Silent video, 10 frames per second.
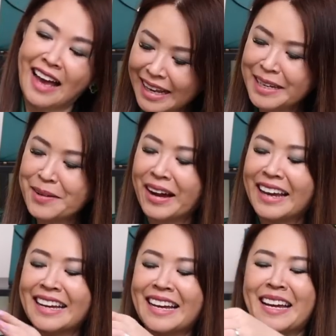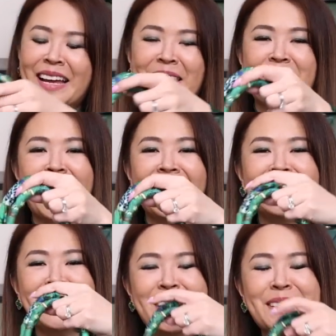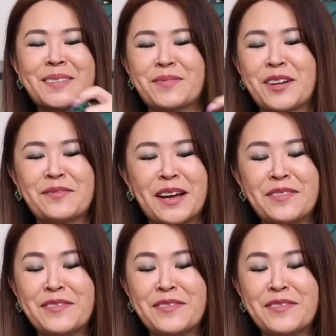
Anyway, that is one of my